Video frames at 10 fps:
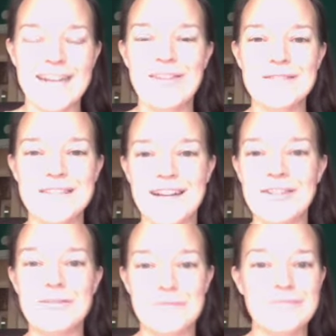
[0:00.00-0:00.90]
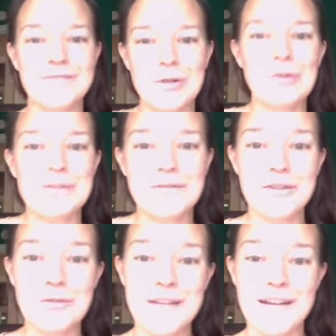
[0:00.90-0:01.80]
sound of an old
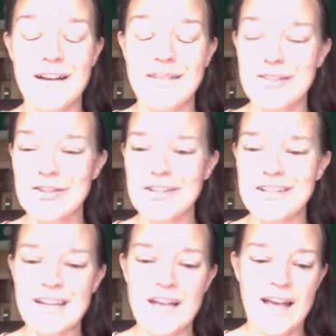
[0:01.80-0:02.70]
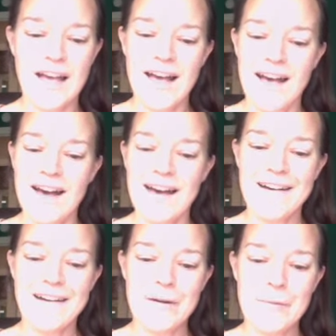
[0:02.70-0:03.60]
phone being off the hook.
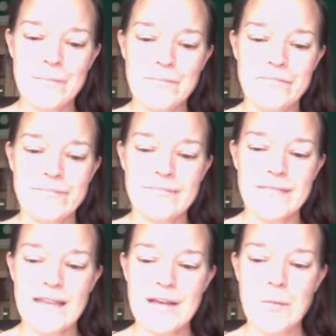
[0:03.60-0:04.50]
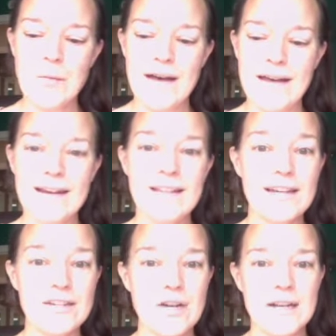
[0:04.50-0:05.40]
Um, but
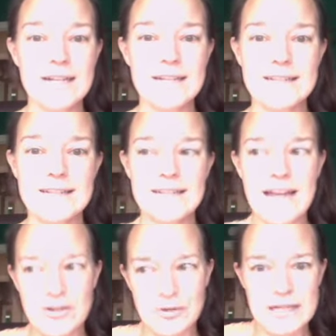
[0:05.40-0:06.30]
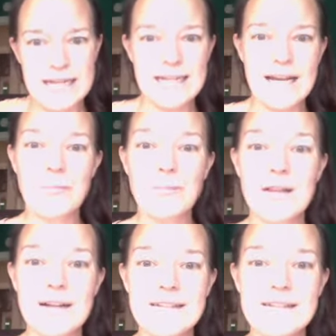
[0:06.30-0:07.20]
electronics actually getting
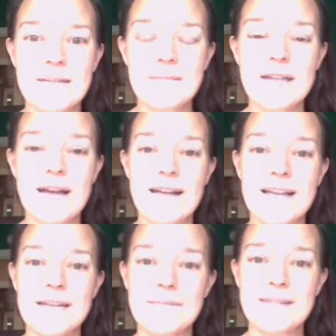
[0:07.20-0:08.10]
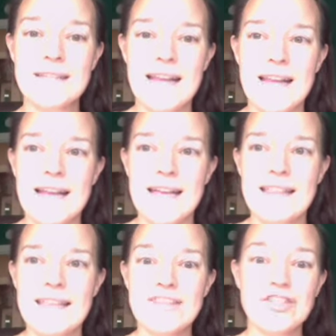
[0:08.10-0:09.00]
unplugged sometimes,
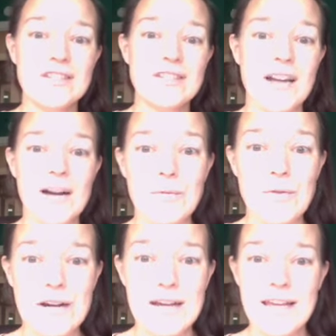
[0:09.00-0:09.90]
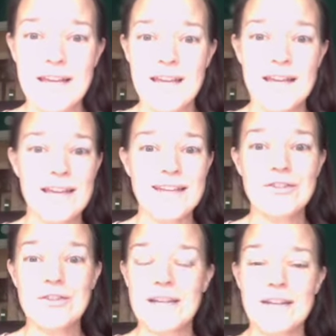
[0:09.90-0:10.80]
things just not working.
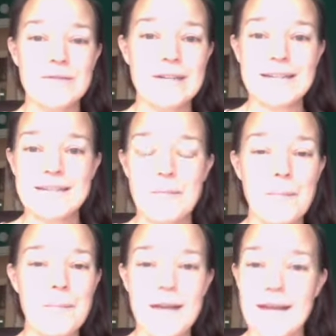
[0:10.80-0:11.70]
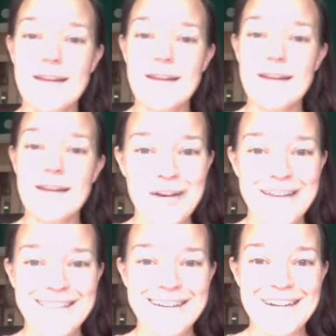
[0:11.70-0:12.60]
Internet was a pain in the
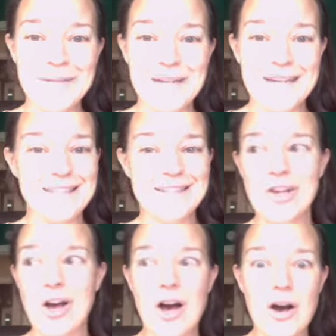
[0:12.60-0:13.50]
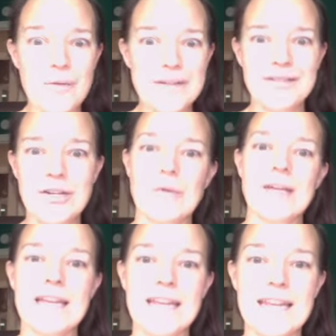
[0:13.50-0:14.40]
butt there because it's always going
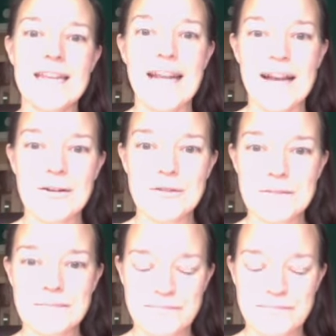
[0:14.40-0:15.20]
in and out.